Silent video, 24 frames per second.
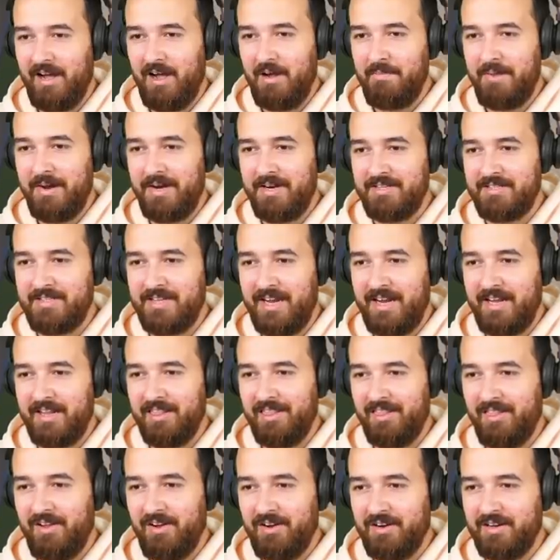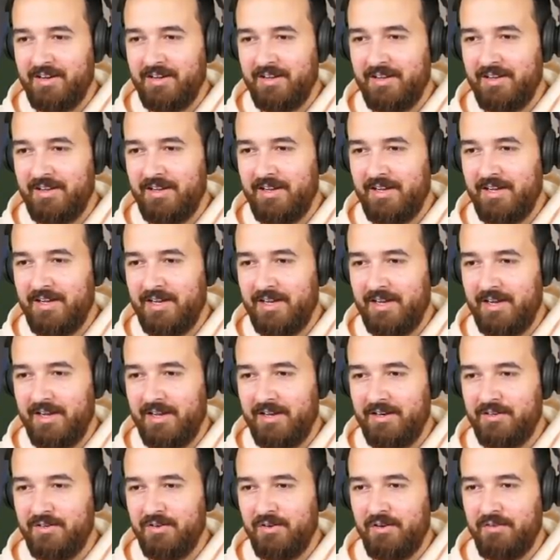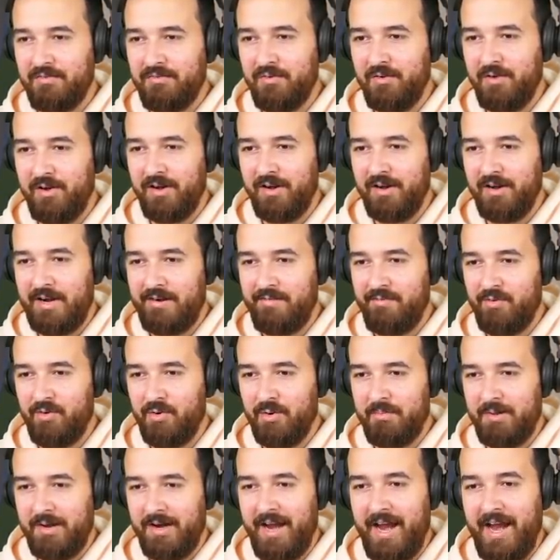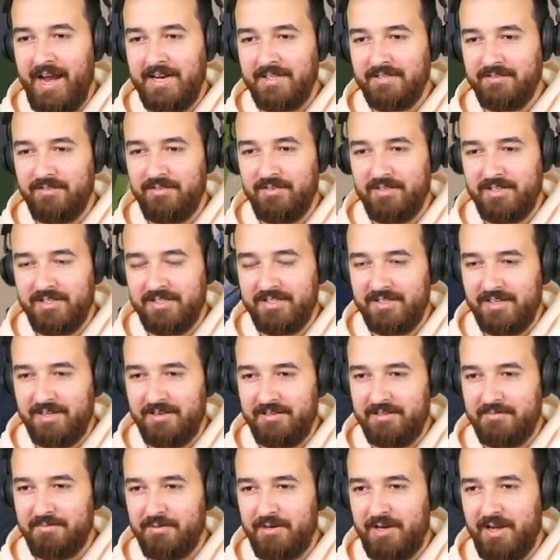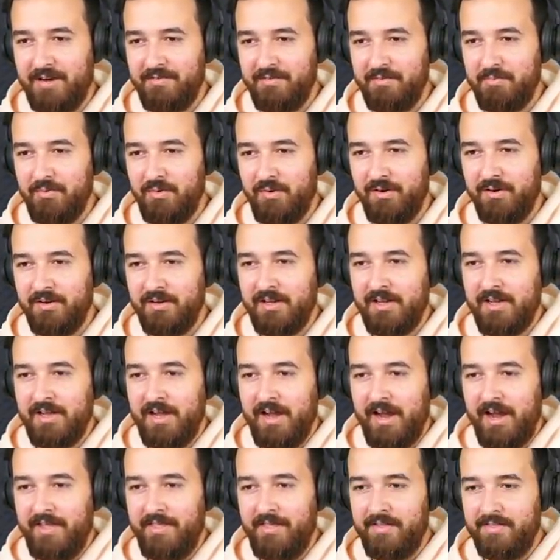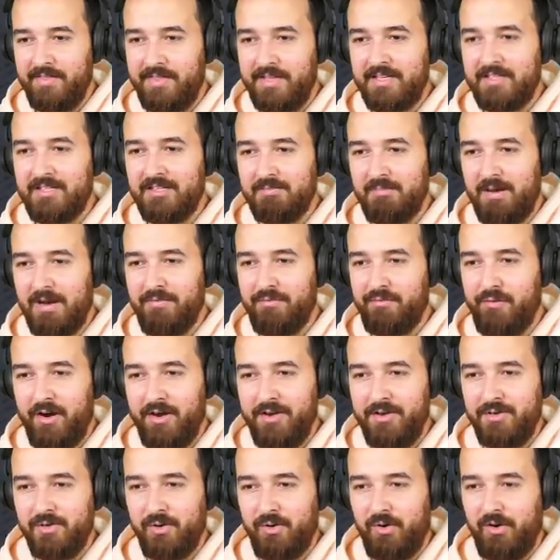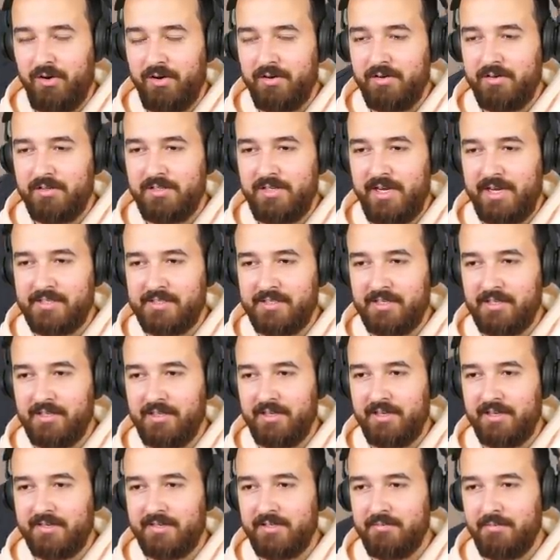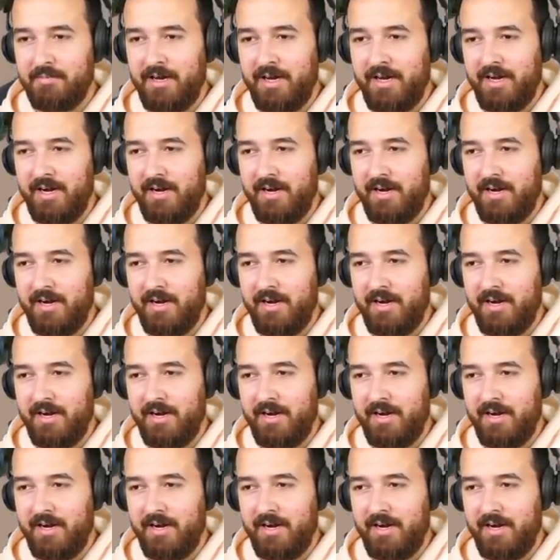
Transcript: Now I better say lock uh, door for everyone but Hazel because it's kind of important. And then this is my front door, technically, to my